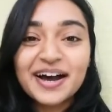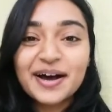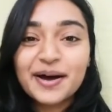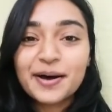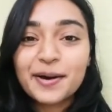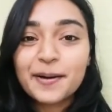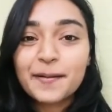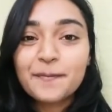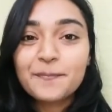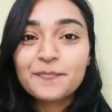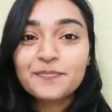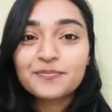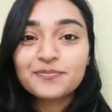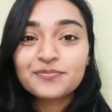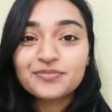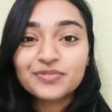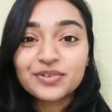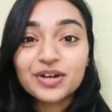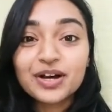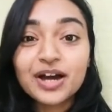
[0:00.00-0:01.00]

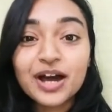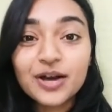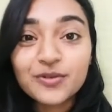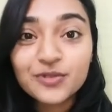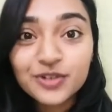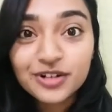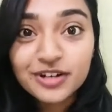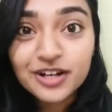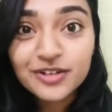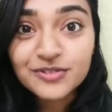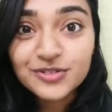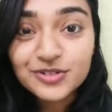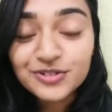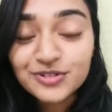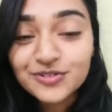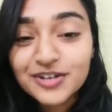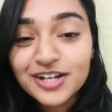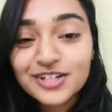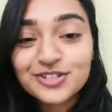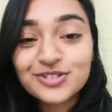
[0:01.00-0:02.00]
I would love to
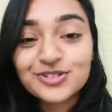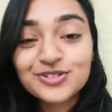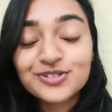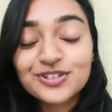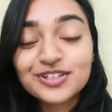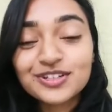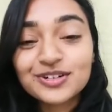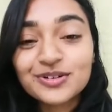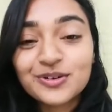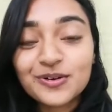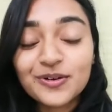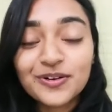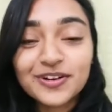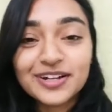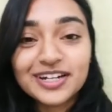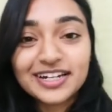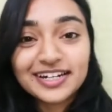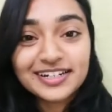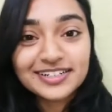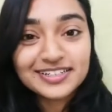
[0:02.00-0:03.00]
invite you in the call
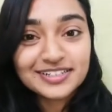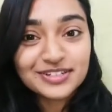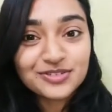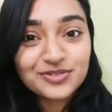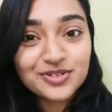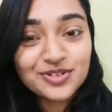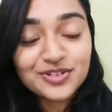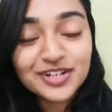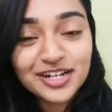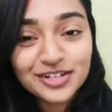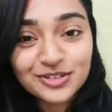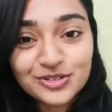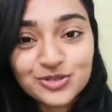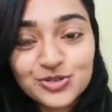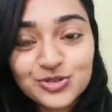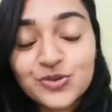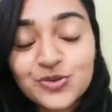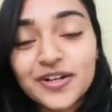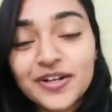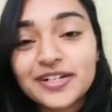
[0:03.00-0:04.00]
later if you'd like to
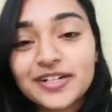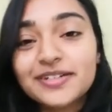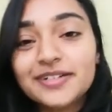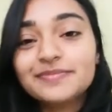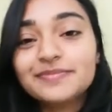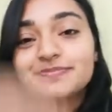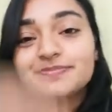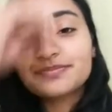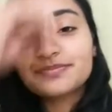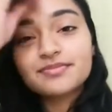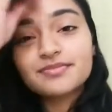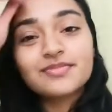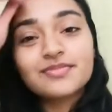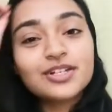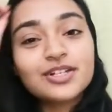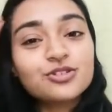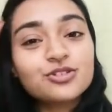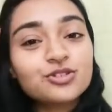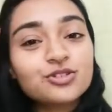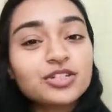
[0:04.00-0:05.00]
join in.
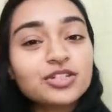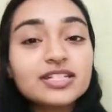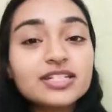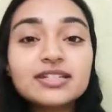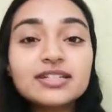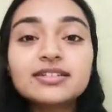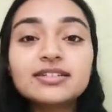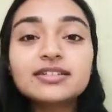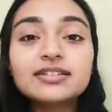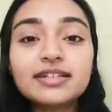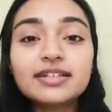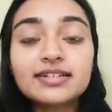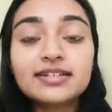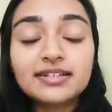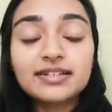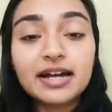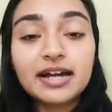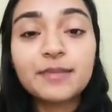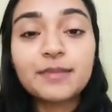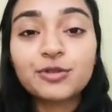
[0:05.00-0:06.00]
So these are the things
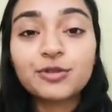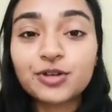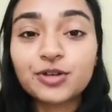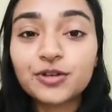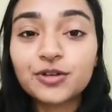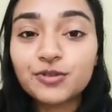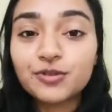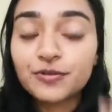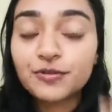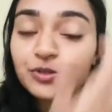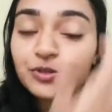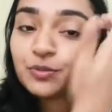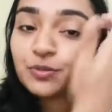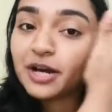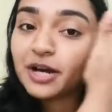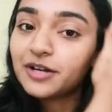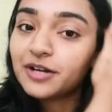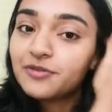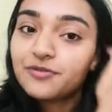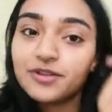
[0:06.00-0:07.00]
that I'm looking forward to
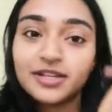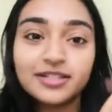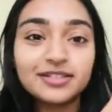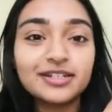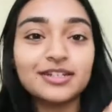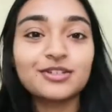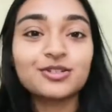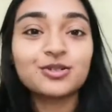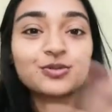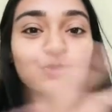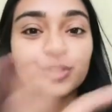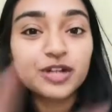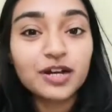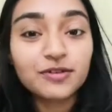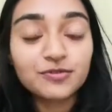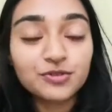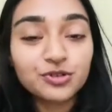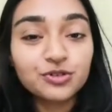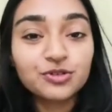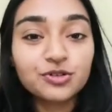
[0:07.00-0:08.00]
manifesting. So would
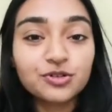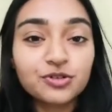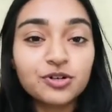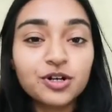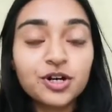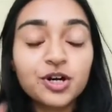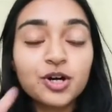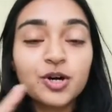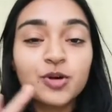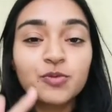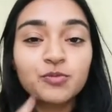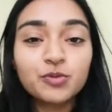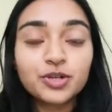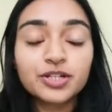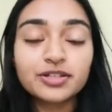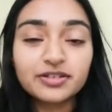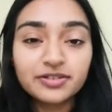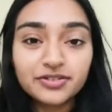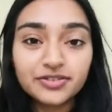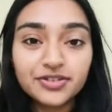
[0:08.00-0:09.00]
love to know, what
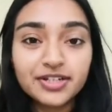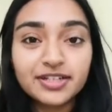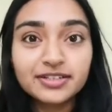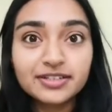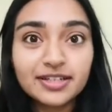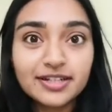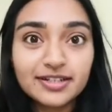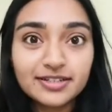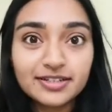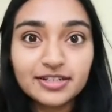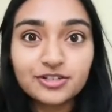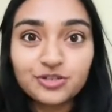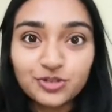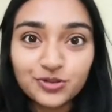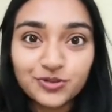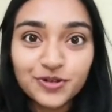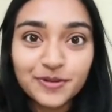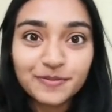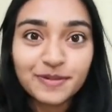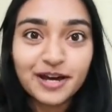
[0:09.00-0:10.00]
are the three things that
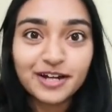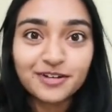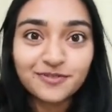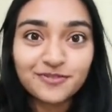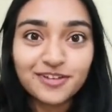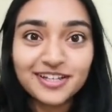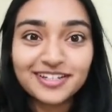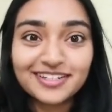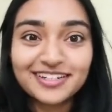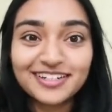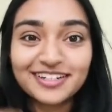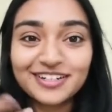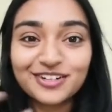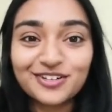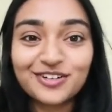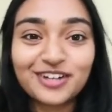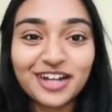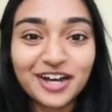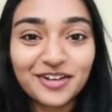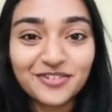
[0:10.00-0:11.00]
you are manifesting in
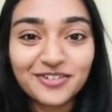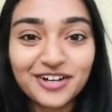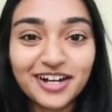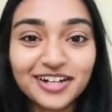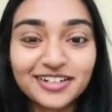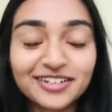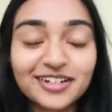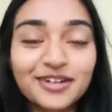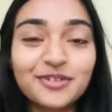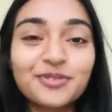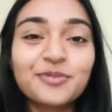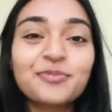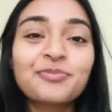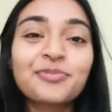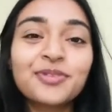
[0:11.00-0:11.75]
your life right now?